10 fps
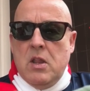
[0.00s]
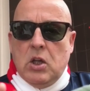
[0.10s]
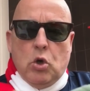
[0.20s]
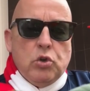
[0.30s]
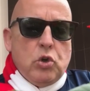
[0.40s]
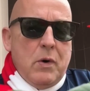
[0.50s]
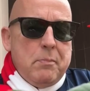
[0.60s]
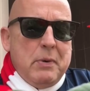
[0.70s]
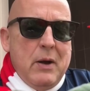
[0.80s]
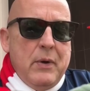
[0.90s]
The goal
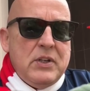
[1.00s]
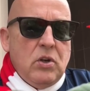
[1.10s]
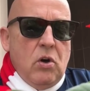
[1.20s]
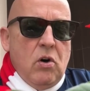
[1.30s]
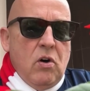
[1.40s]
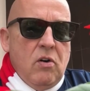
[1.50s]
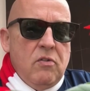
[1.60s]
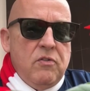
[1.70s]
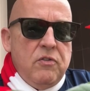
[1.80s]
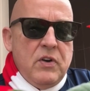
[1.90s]
scoring prowess
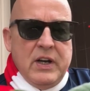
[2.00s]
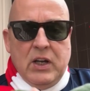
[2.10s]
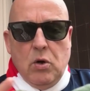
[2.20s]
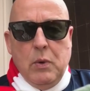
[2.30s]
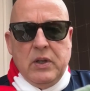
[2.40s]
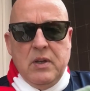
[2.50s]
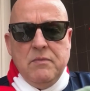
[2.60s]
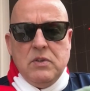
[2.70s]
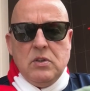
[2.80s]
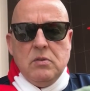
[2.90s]
of Nico
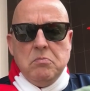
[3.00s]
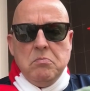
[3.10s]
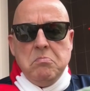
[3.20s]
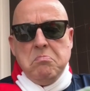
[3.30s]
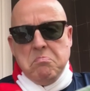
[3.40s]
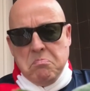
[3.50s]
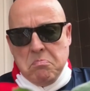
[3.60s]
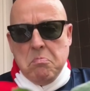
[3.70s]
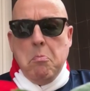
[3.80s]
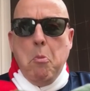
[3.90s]
Williams,
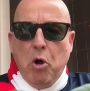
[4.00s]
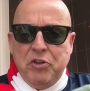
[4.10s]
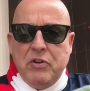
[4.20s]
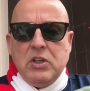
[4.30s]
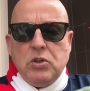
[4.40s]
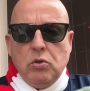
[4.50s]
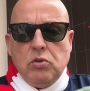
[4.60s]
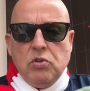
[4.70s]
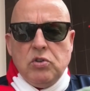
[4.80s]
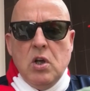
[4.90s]
moderate
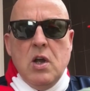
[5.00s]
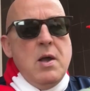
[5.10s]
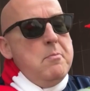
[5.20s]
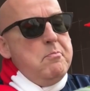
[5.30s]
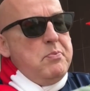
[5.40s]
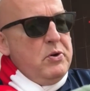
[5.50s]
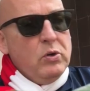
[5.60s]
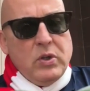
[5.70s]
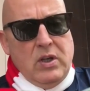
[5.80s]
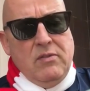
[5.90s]
totals,
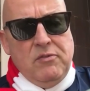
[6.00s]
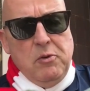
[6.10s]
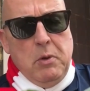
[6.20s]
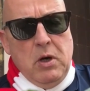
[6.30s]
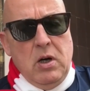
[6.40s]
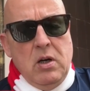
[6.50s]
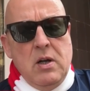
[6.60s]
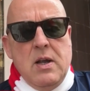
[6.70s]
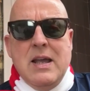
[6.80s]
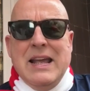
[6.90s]
brilliant footballer,
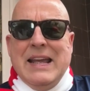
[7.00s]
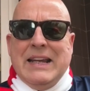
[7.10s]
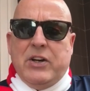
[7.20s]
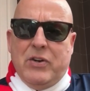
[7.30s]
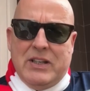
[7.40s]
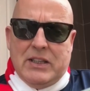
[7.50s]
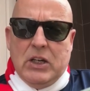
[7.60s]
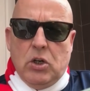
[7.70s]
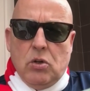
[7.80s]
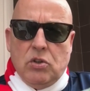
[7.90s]

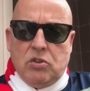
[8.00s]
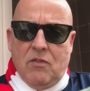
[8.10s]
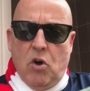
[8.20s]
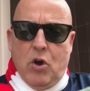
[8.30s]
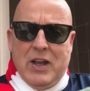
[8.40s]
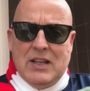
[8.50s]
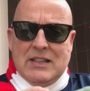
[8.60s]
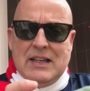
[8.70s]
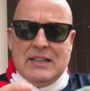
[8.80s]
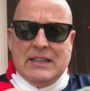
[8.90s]
increasing goals from Oyen
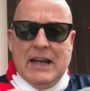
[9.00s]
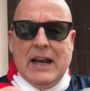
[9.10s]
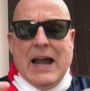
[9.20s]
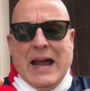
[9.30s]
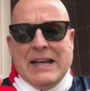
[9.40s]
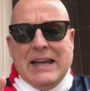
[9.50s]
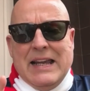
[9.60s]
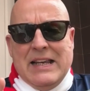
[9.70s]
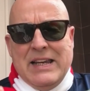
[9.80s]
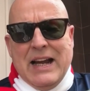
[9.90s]
Sanset, and
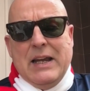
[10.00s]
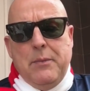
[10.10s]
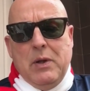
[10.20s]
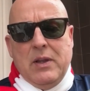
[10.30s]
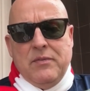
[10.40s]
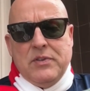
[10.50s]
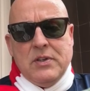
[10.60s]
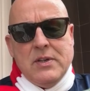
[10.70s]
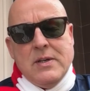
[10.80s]
Iñaki Williams,